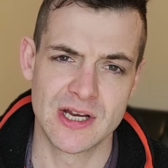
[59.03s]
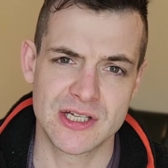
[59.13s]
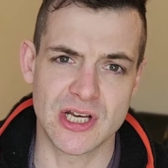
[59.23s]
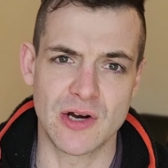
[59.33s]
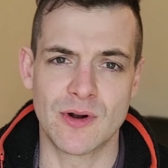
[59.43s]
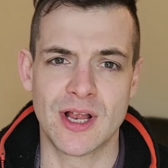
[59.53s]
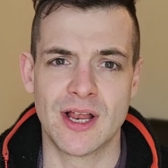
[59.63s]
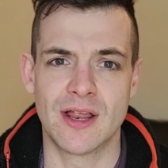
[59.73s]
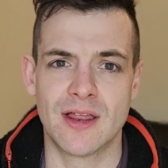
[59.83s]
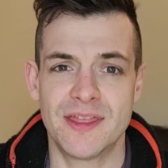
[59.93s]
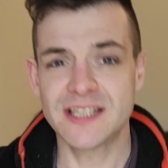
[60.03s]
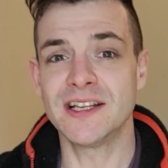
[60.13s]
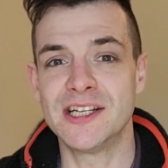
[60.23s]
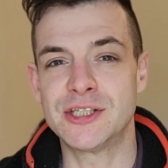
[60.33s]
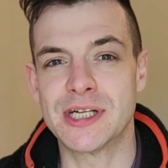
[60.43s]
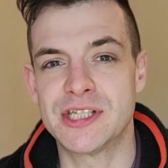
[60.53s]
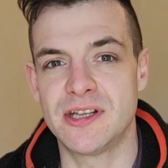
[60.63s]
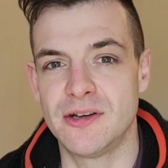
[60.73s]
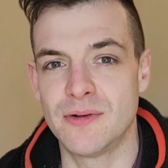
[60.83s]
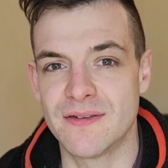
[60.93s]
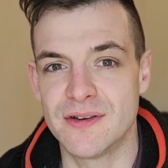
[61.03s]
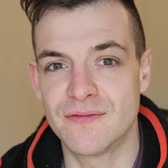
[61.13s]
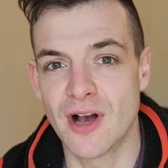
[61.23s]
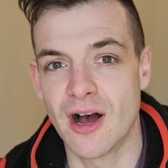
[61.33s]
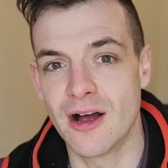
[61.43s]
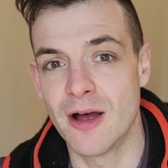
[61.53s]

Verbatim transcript: So, this will interest you if you've got